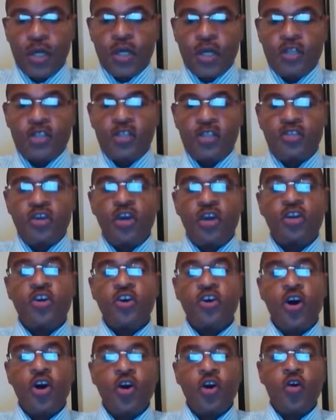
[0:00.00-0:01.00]
She started
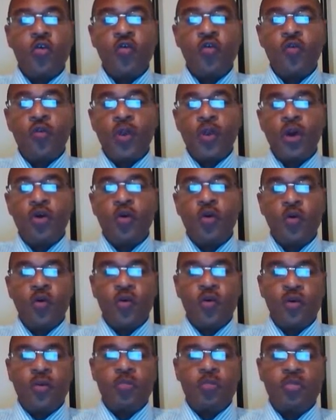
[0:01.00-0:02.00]
her own mail
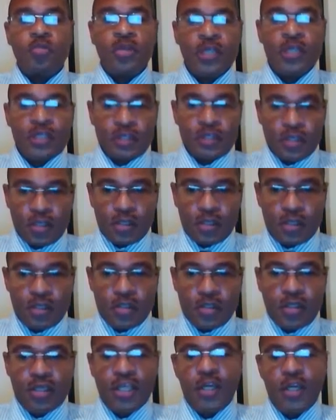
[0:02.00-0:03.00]
order business
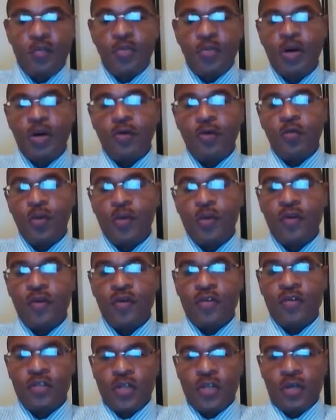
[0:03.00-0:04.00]
to keep up with
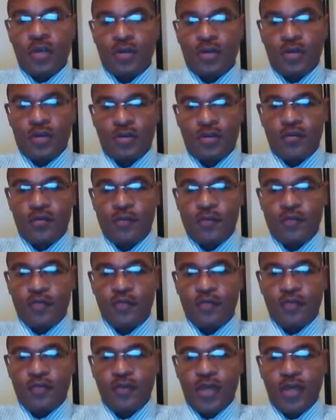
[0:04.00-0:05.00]
her sales.
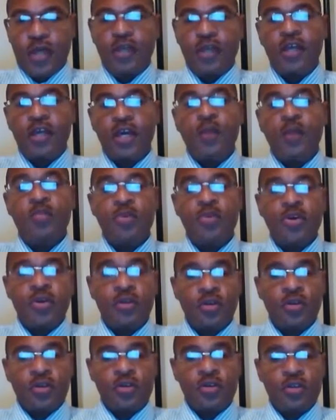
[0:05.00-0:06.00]
Okay, and again,
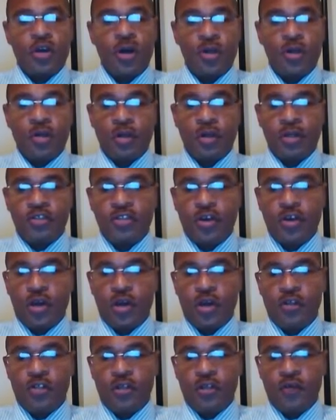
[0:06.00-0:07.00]
putting her daughter in
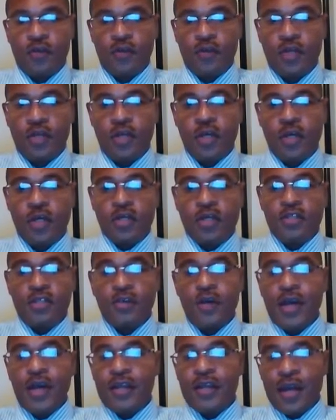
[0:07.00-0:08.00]
charge of it.
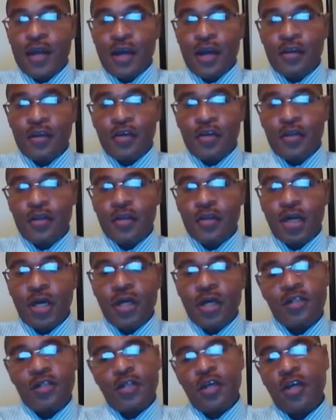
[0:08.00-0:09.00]
See, right now you can
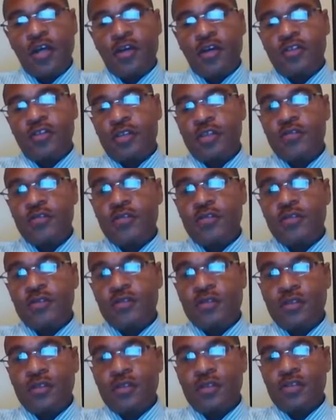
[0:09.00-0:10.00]
kind of tell she's
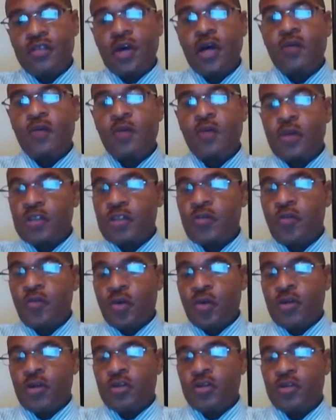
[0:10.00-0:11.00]
done what she
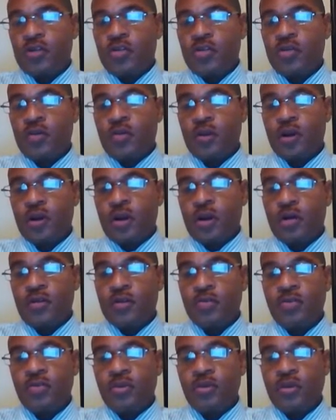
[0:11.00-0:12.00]
wanted to do in regards
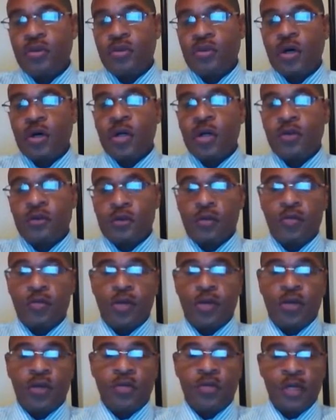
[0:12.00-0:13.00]
to putting her daughter in a
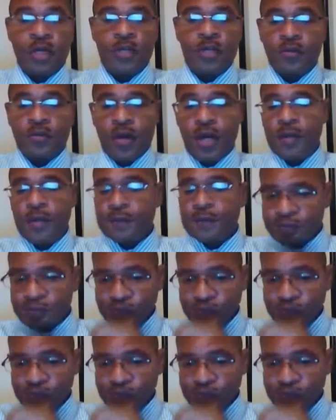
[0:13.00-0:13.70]
better place, right?